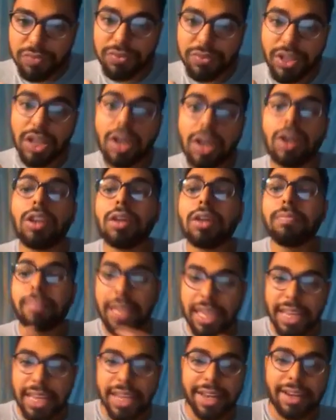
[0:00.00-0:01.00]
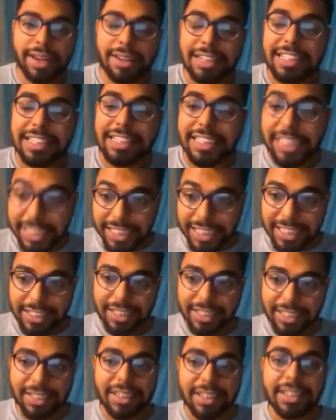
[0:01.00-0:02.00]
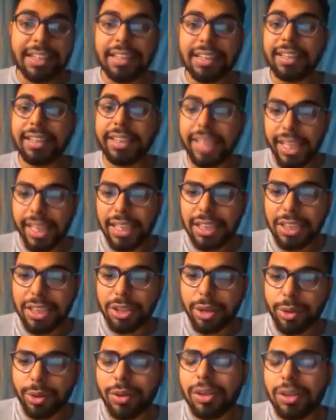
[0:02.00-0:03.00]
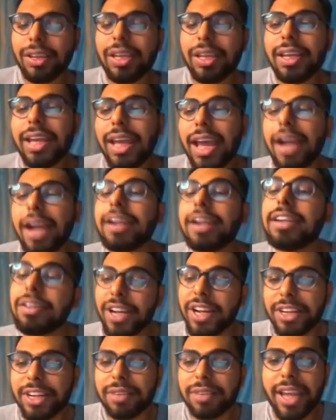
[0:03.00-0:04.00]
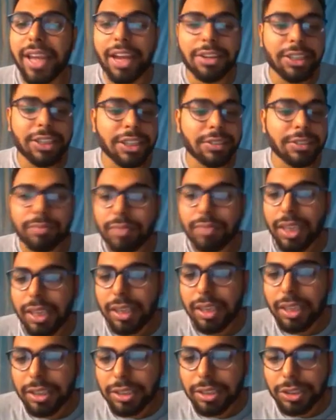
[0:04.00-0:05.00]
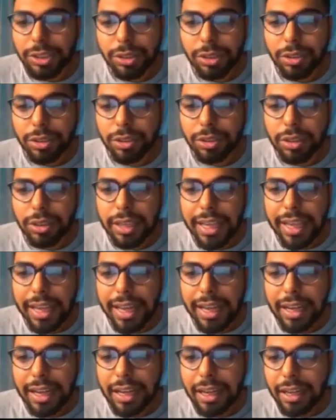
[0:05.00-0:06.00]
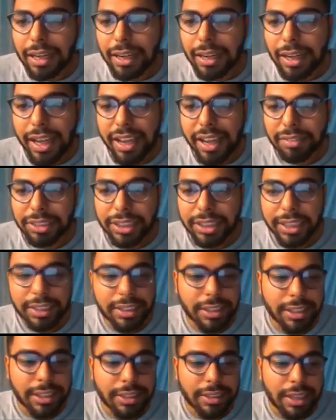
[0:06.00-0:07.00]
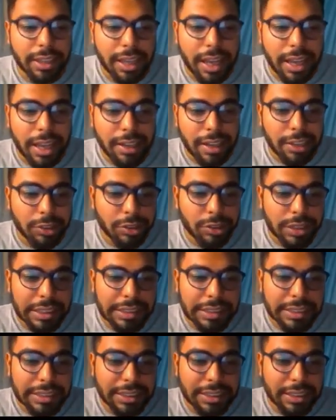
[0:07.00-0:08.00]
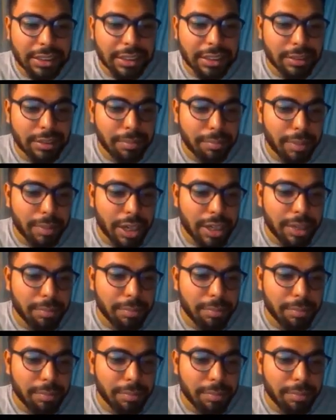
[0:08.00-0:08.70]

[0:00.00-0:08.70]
of column A till 10th row and divide it by 100. So I have selected it. and as you can see, the